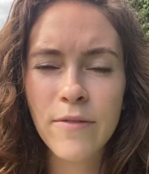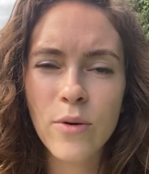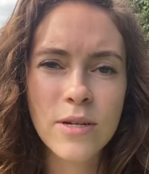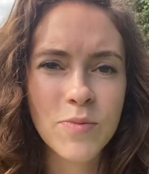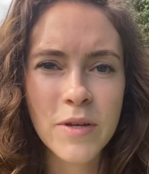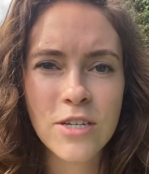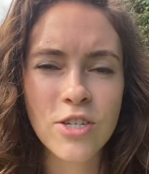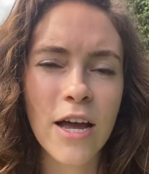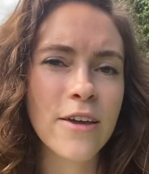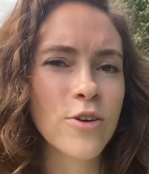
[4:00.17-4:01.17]
always been a
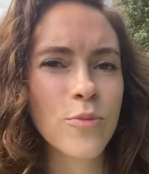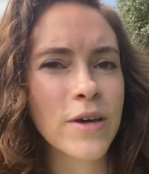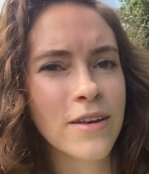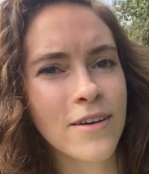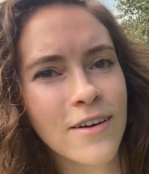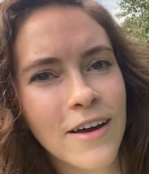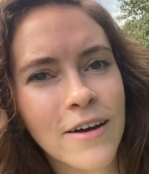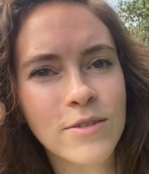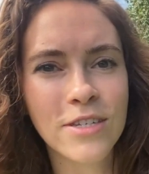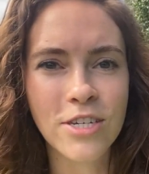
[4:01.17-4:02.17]
shy human. I
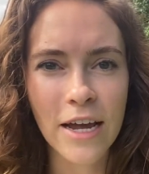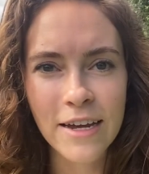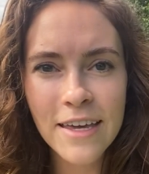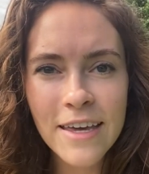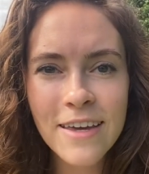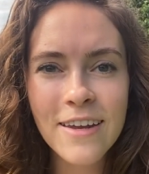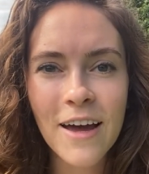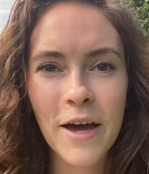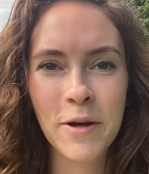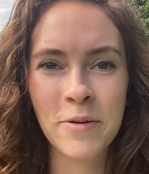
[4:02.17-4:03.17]
was a shy kid.
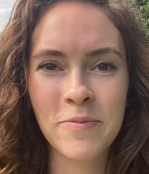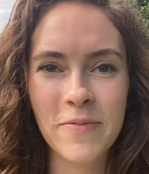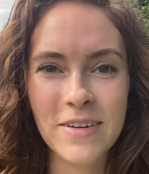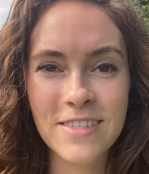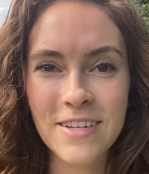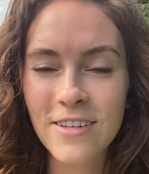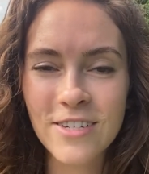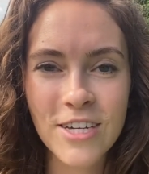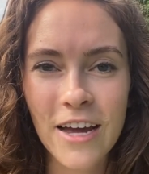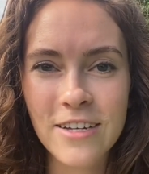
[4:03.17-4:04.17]
I'm still a
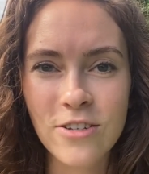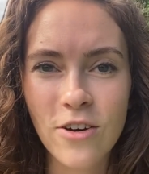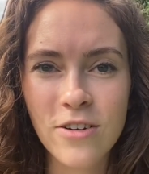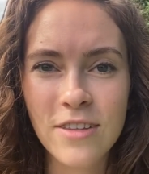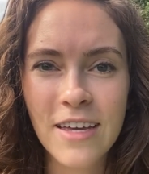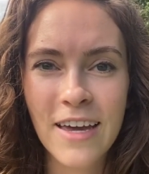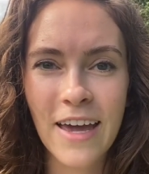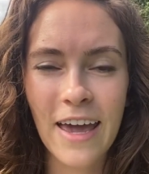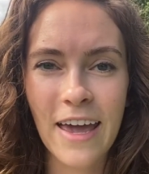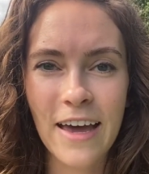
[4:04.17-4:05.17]
shy adult,
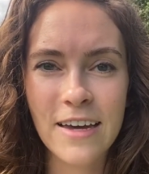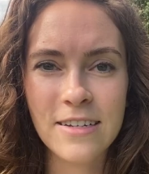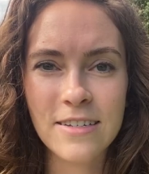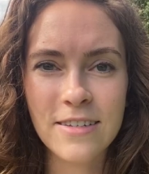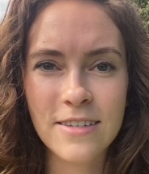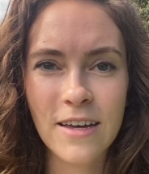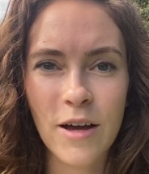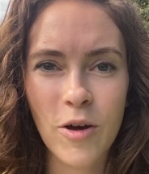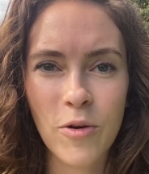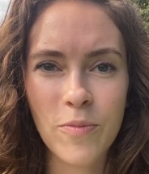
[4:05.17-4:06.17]
and
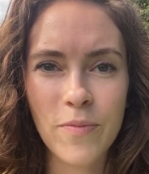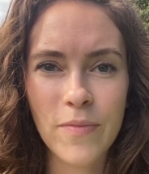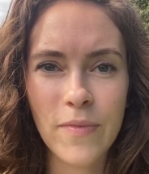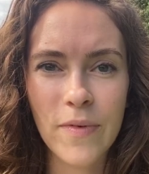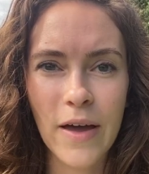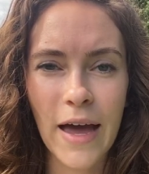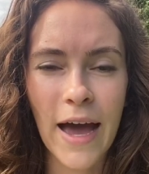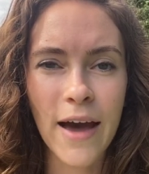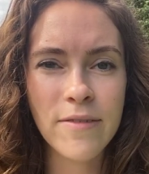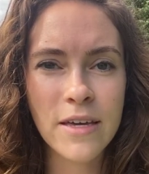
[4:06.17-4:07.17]

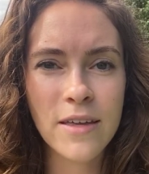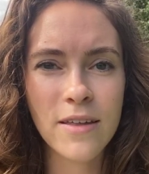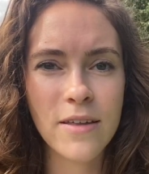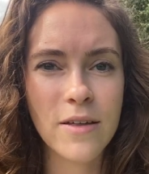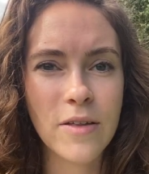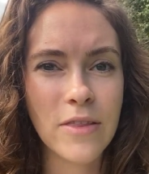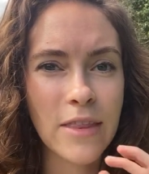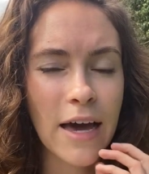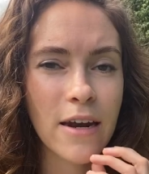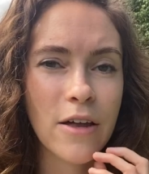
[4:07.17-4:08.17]
having
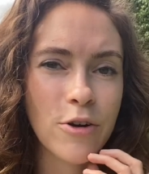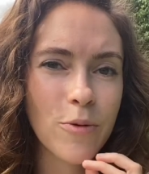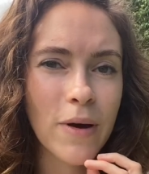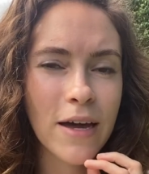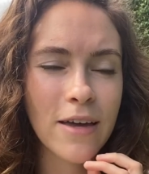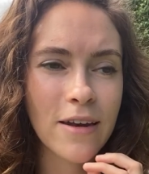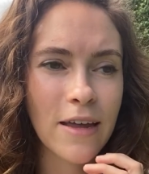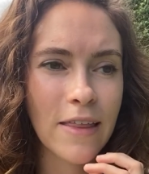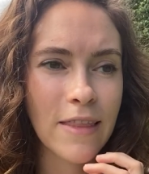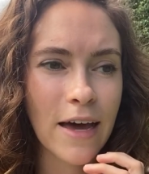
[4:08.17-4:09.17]
that underbite
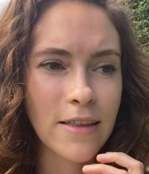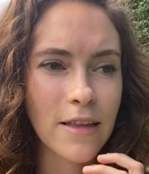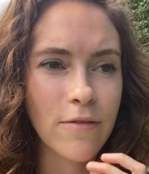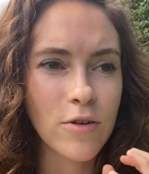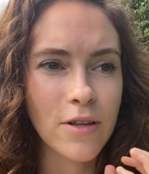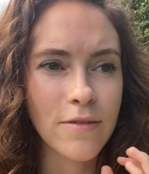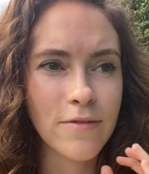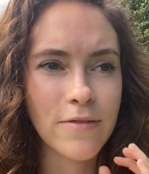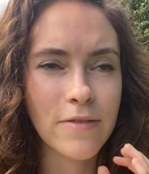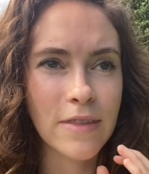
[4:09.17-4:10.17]
and that level of
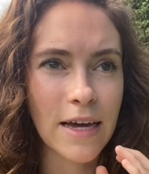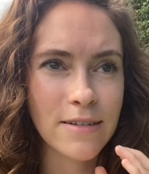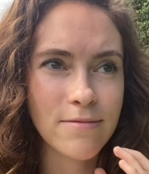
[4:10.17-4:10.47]
that,